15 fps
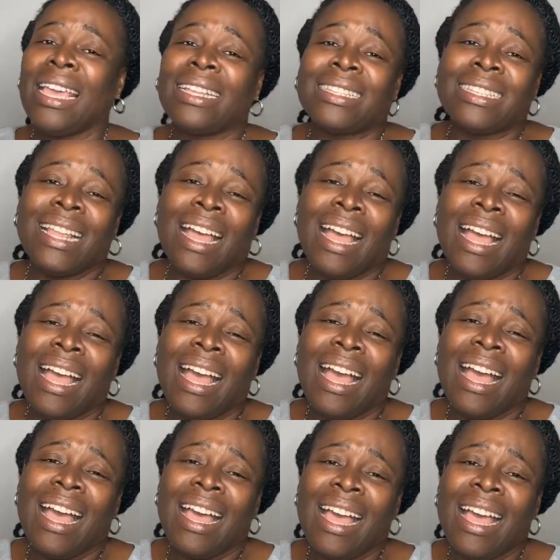It's
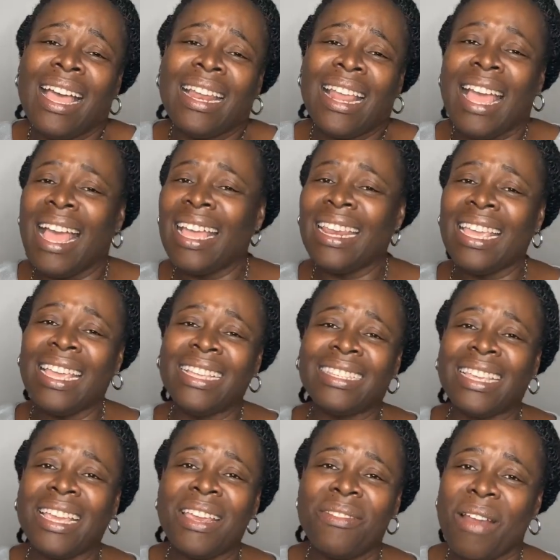not an
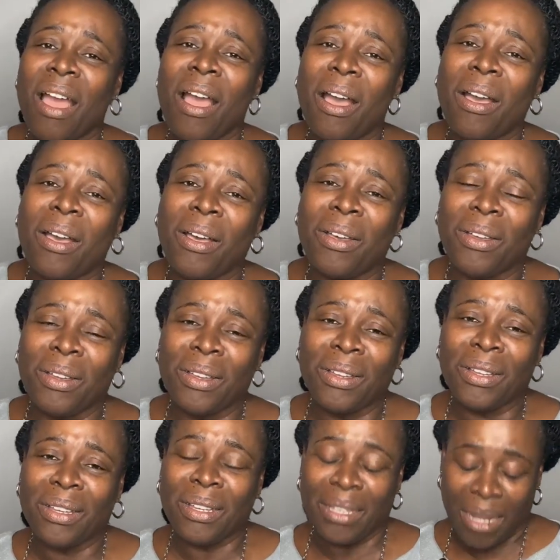easy
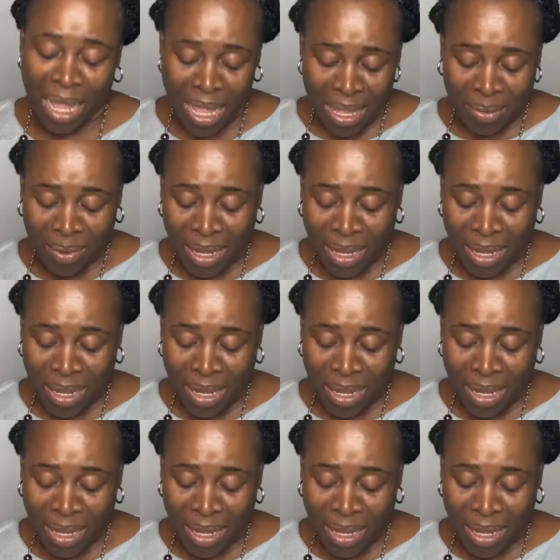road.